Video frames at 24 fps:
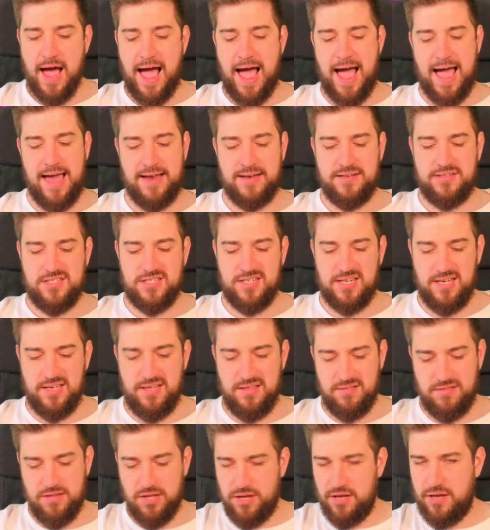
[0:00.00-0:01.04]
and
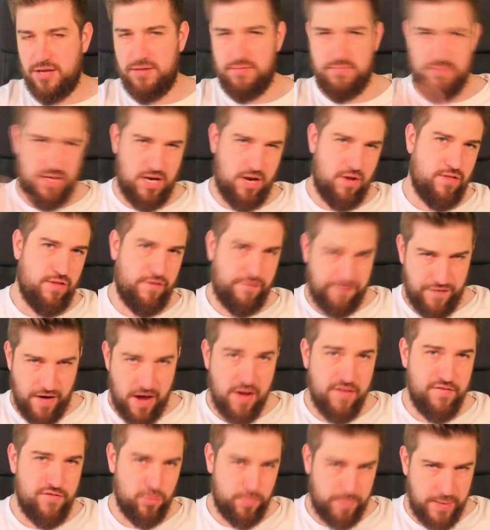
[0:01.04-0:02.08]
the
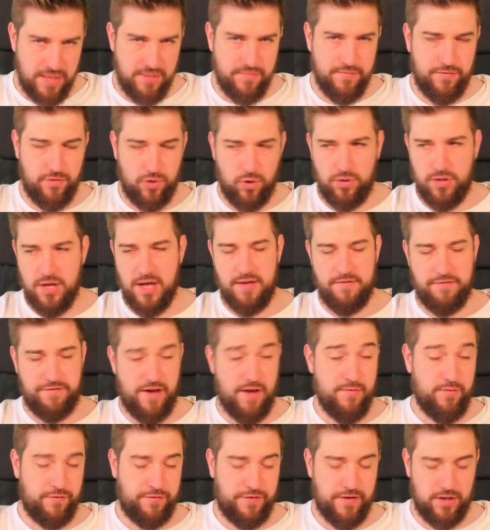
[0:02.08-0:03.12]
5-up invul,
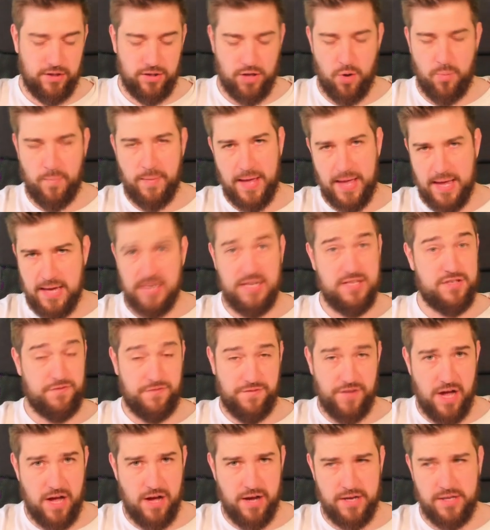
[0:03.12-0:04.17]
5-up feel no pain is
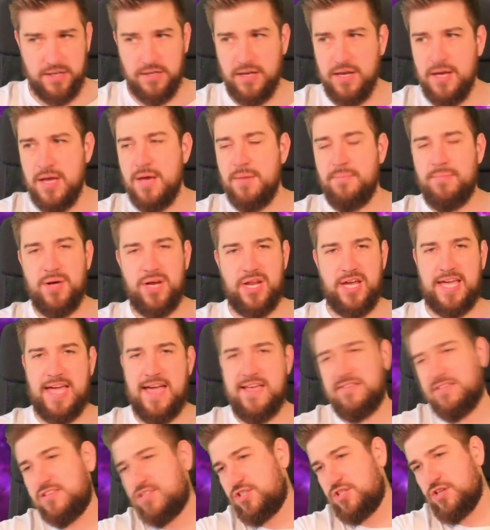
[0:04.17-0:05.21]
fine, but
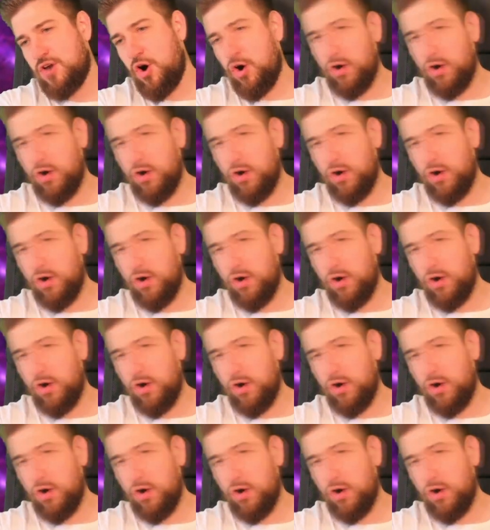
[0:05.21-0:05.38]
against